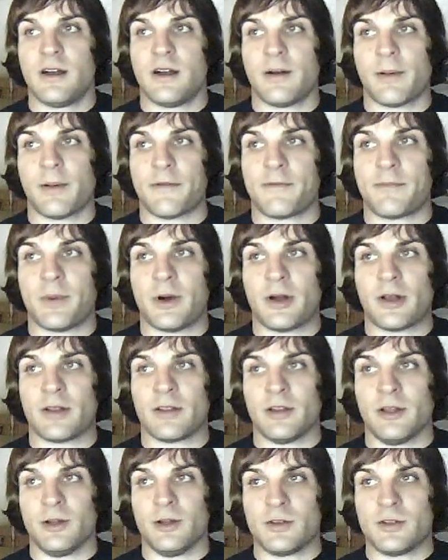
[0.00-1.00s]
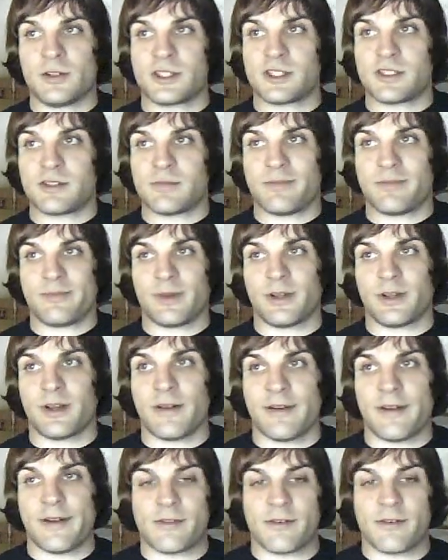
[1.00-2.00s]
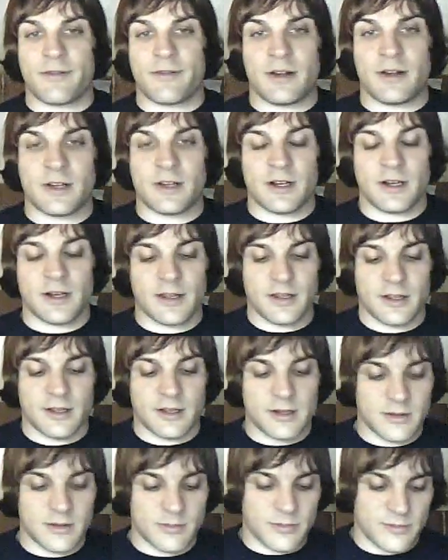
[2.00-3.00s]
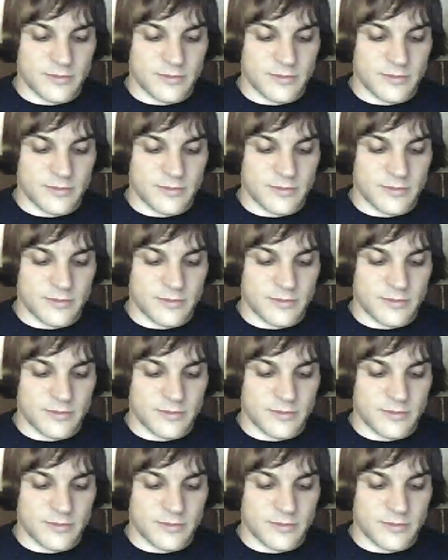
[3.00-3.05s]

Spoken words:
I've bought loose, but I've never found anything.